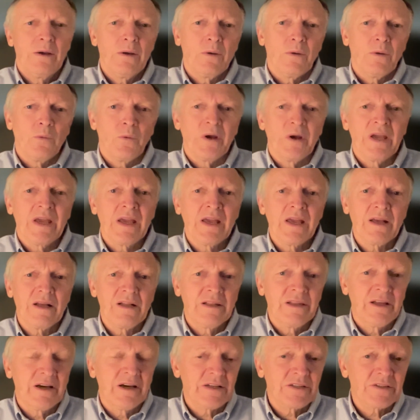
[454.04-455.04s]
We
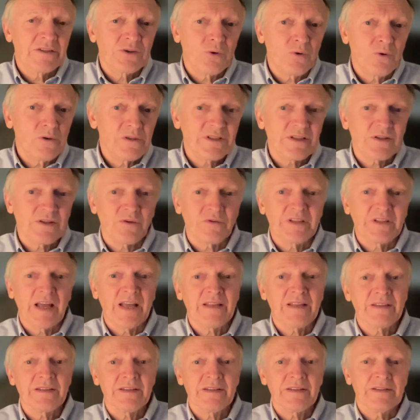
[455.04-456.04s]
learned also
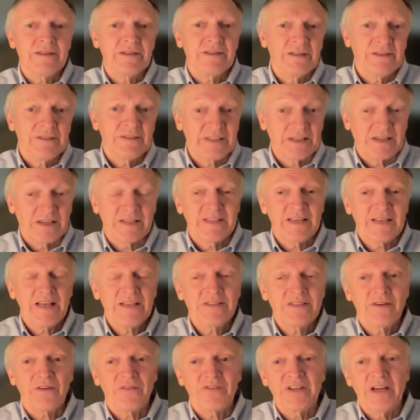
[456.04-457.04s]
that
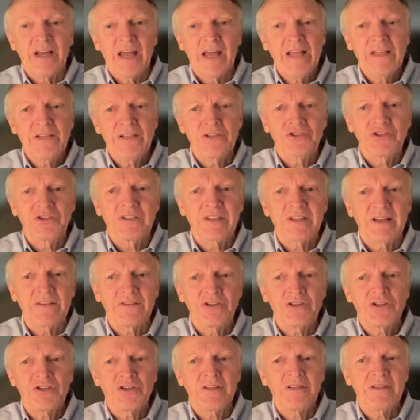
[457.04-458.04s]
success of the energy
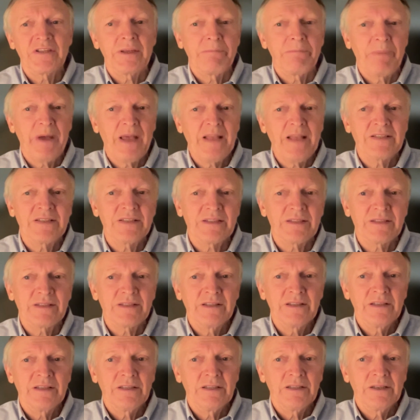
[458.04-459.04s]
transition depends
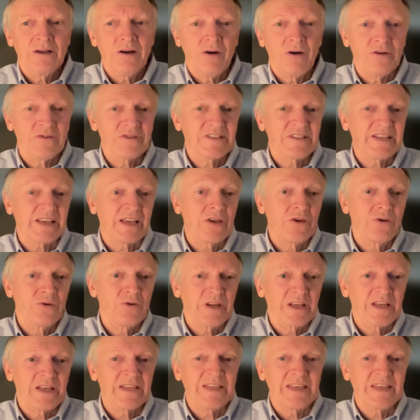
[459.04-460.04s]
on
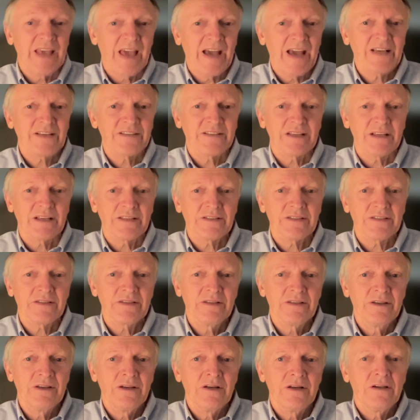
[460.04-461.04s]
securing the access
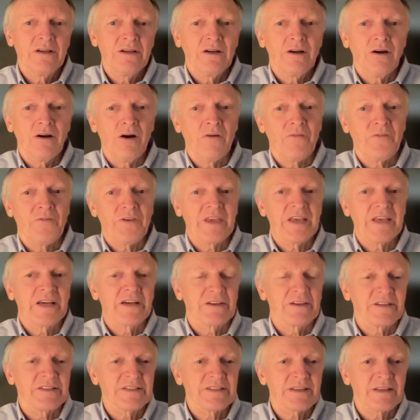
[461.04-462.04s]
of
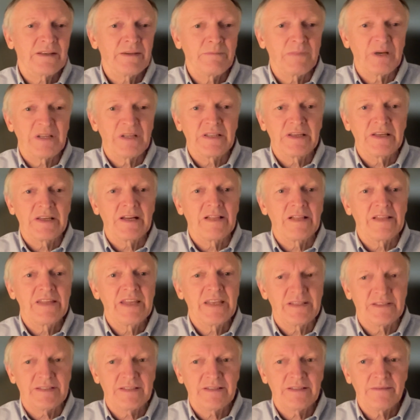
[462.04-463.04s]
increased material
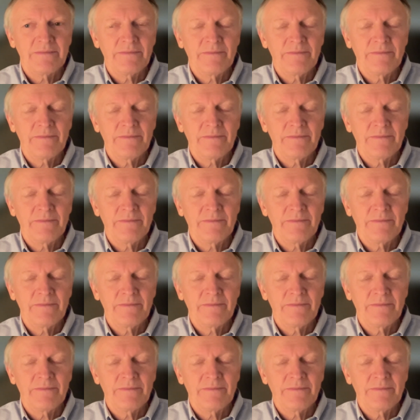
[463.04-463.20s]
needs.